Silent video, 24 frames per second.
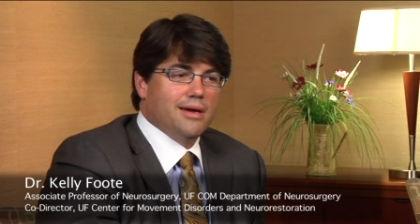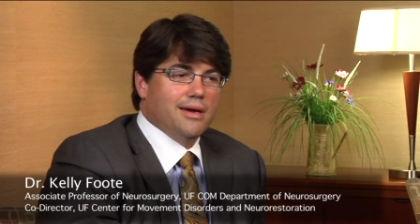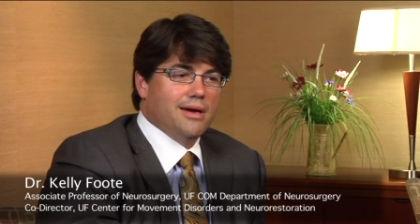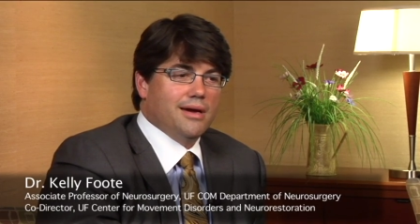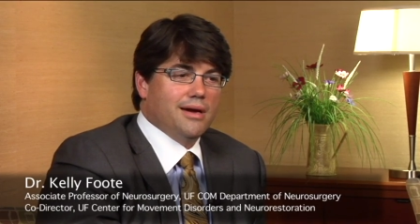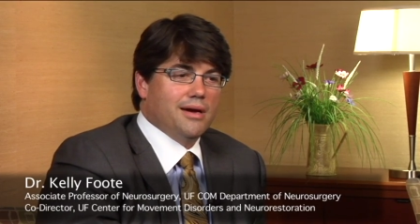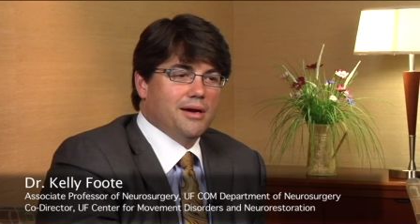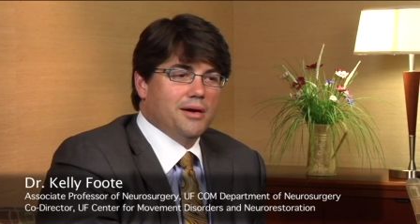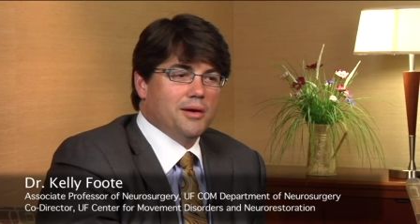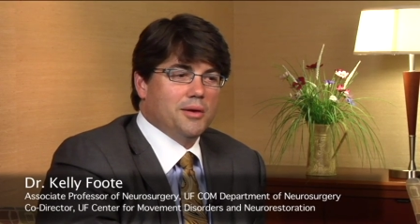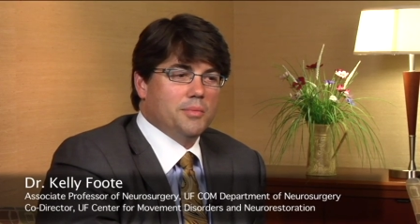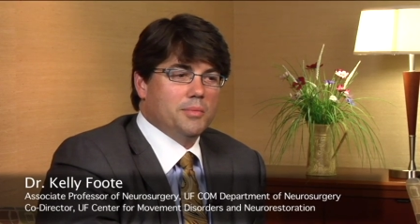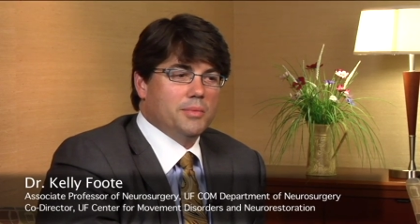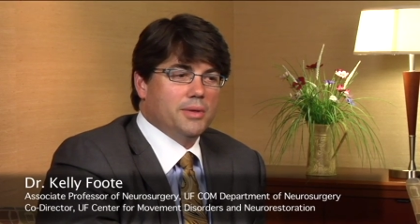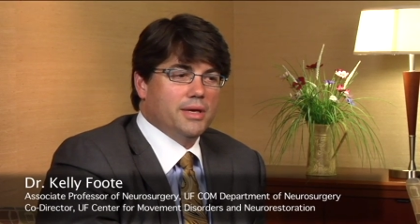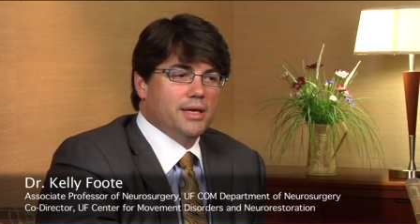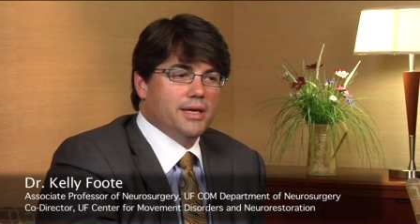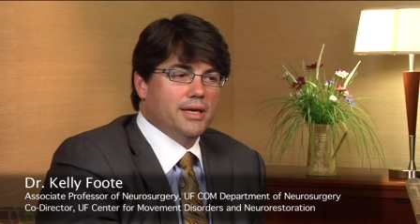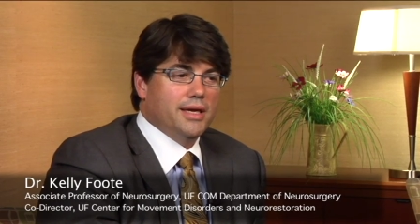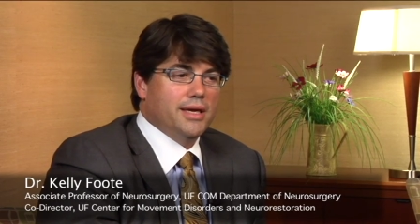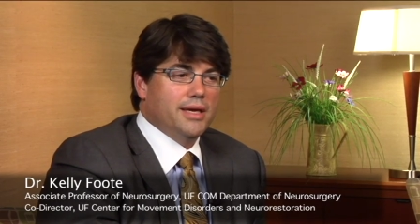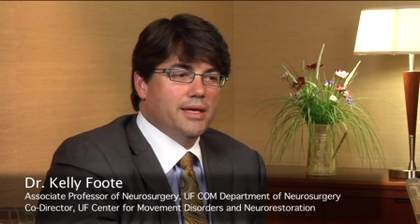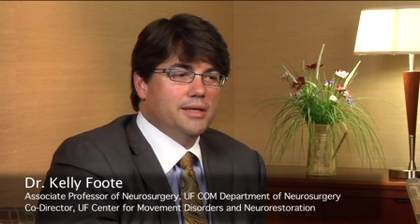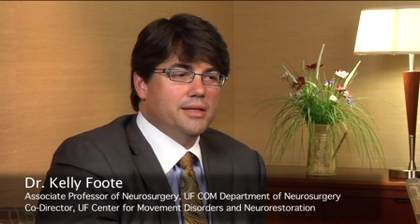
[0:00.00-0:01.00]
um,
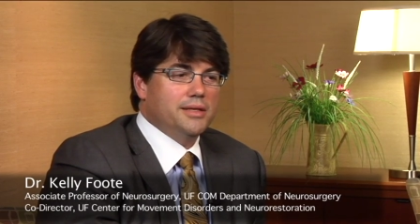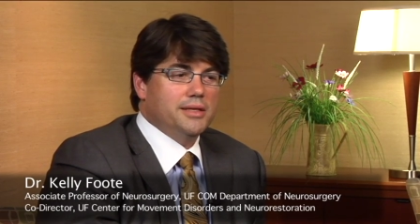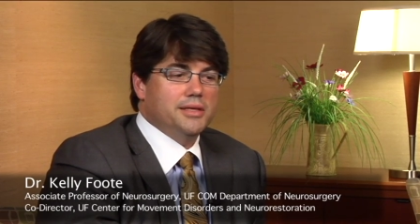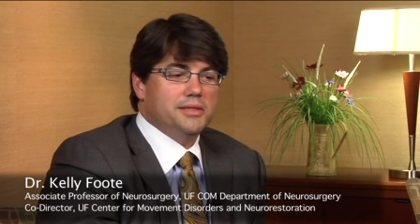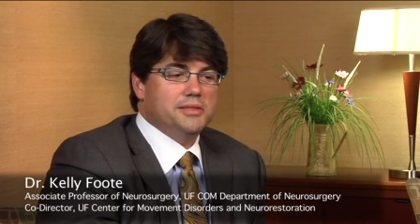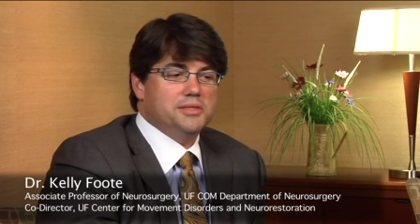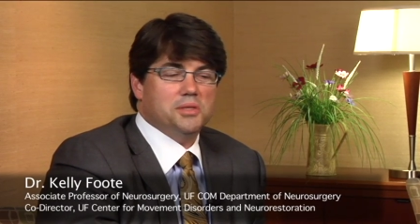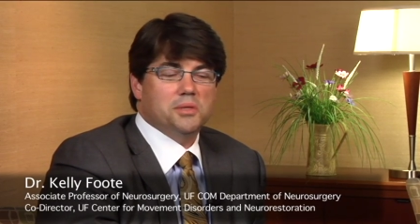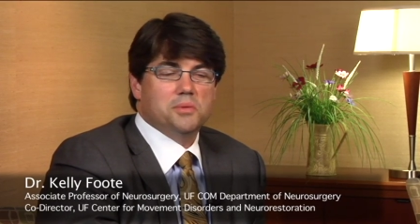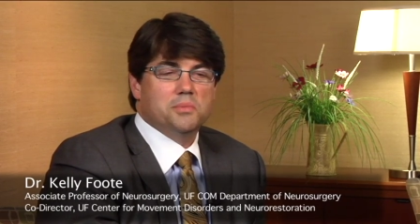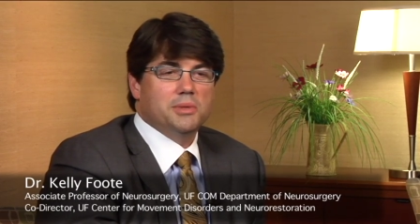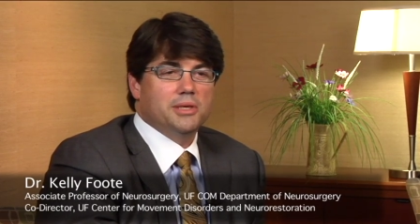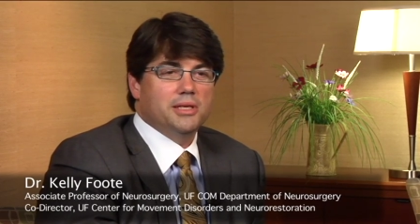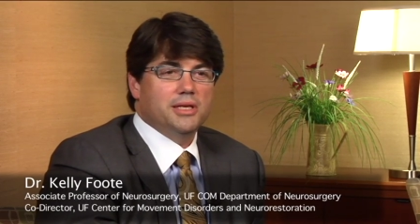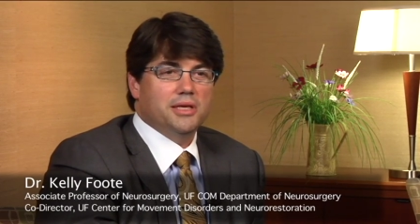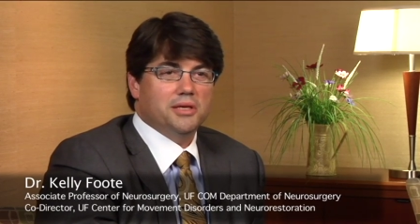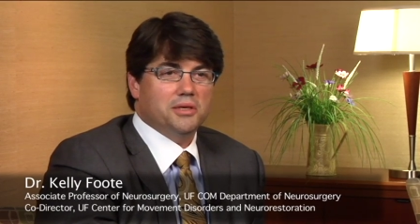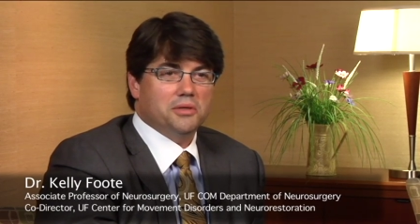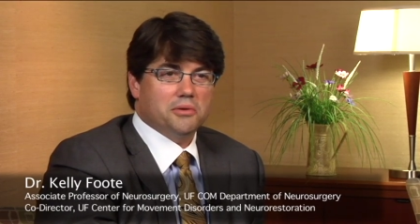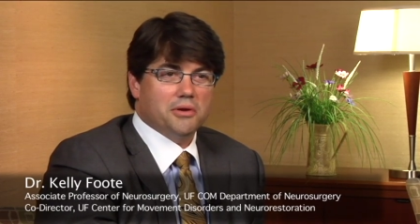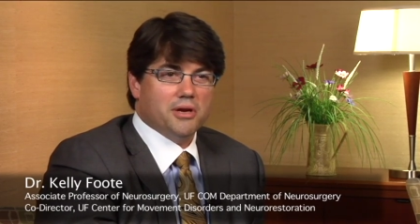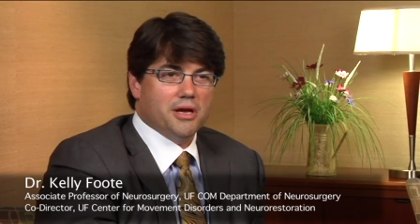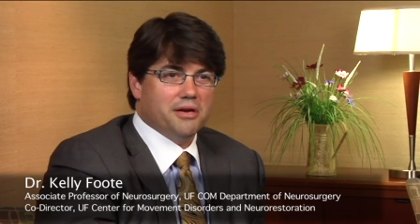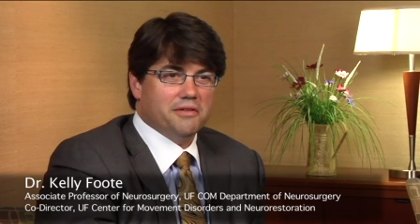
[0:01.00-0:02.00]
and it's
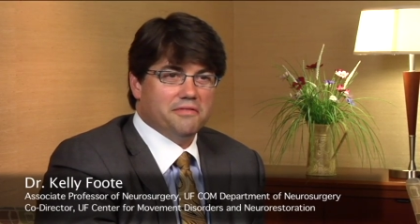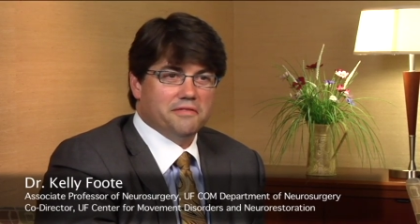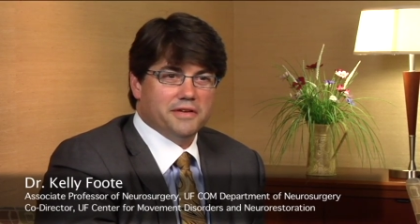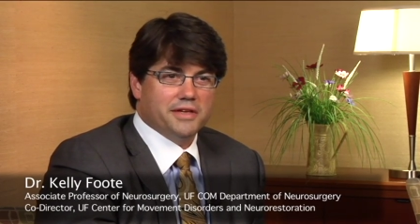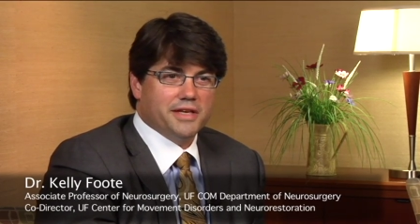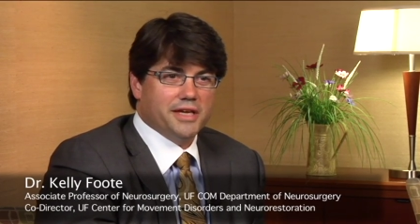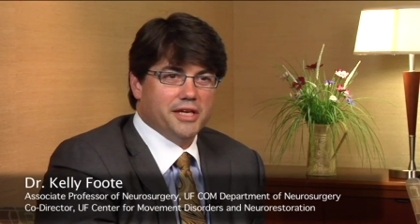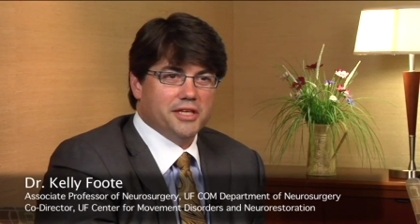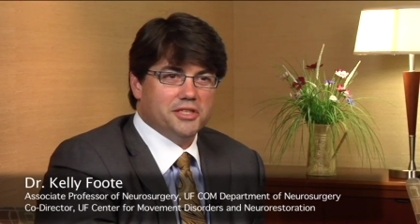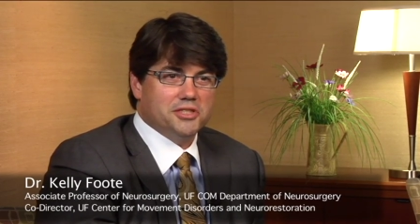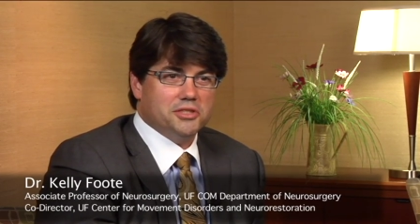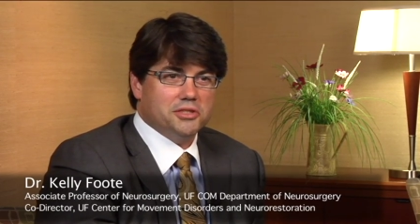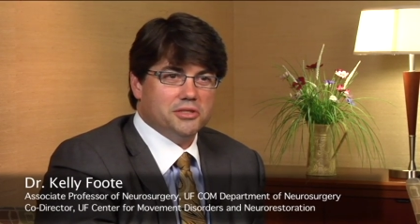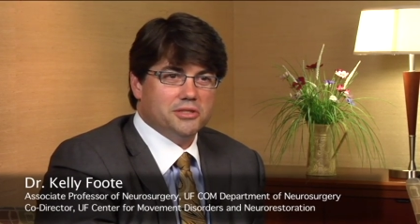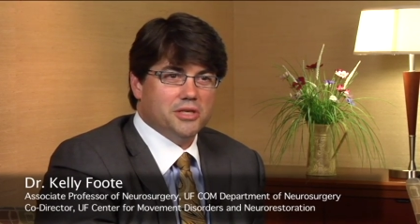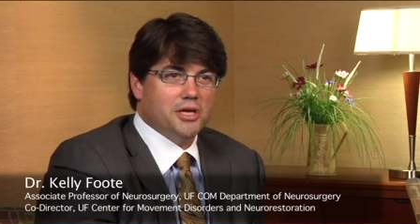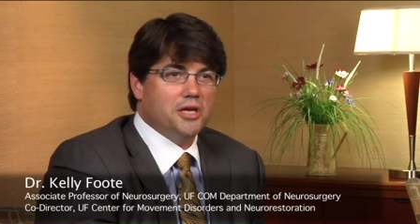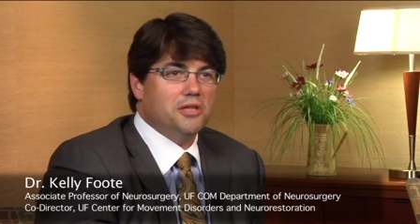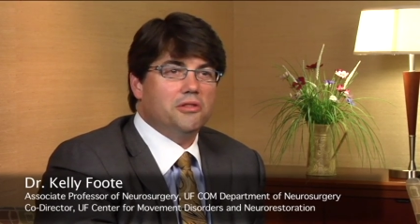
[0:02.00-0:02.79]
immediate gratification,